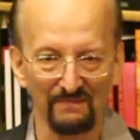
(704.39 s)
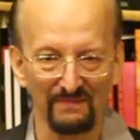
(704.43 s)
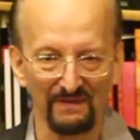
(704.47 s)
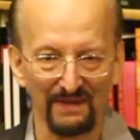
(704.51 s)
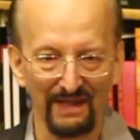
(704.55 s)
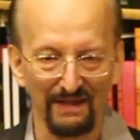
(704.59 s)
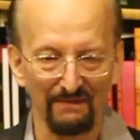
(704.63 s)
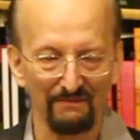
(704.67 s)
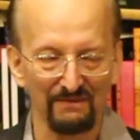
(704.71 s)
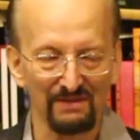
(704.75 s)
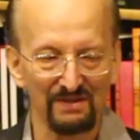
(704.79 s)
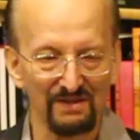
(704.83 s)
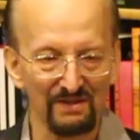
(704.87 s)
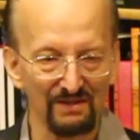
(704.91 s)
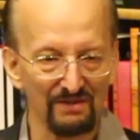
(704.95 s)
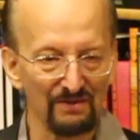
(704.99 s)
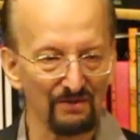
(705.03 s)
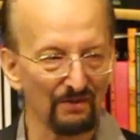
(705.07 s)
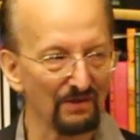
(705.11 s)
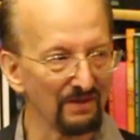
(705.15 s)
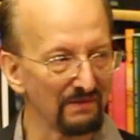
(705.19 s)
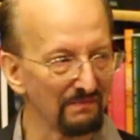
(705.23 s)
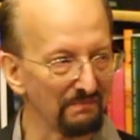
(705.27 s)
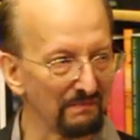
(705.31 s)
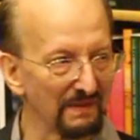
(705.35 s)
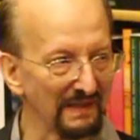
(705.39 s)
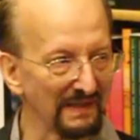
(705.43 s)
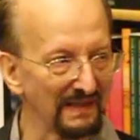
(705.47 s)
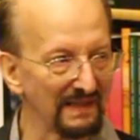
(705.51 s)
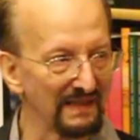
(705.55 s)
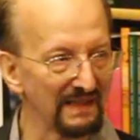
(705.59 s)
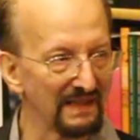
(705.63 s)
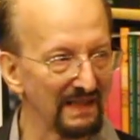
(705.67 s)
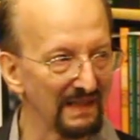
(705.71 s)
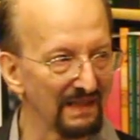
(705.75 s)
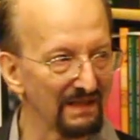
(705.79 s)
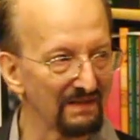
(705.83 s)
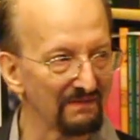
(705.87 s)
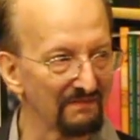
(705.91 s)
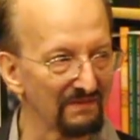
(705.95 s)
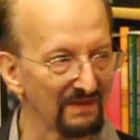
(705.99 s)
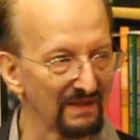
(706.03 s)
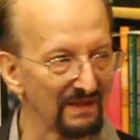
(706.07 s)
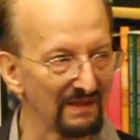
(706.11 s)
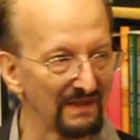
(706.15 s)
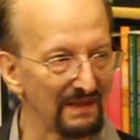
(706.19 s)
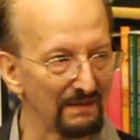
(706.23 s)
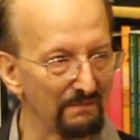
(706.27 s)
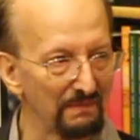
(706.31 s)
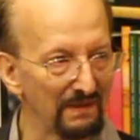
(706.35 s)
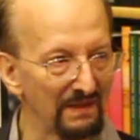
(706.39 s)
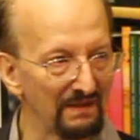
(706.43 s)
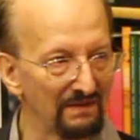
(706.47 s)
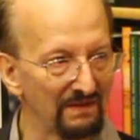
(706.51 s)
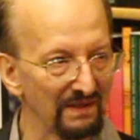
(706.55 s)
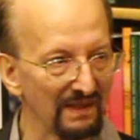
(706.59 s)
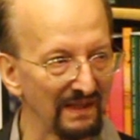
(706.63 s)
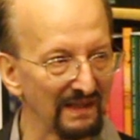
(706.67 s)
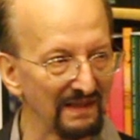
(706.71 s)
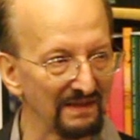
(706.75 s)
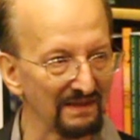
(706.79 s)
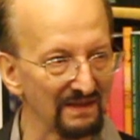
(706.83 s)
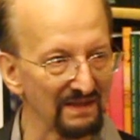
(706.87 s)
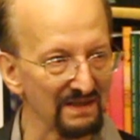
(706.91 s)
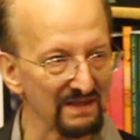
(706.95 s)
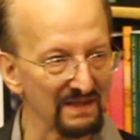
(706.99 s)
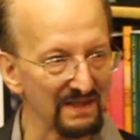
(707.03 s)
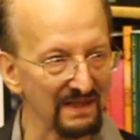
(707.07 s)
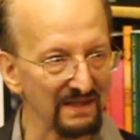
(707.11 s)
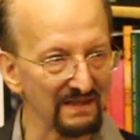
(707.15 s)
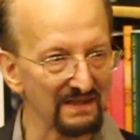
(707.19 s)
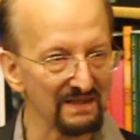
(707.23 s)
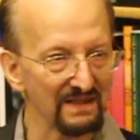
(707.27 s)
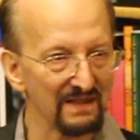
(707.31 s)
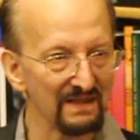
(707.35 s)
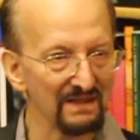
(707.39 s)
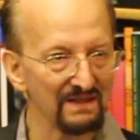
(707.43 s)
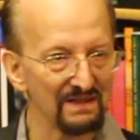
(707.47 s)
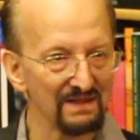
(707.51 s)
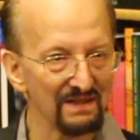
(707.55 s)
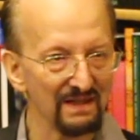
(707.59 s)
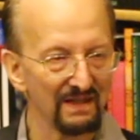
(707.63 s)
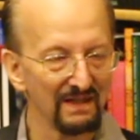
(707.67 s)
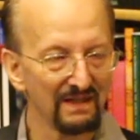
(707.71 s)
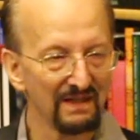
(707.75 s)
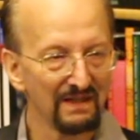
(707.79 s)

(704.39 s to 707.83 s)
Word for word: that was the sort of beginning of the hippie thing in the 60s.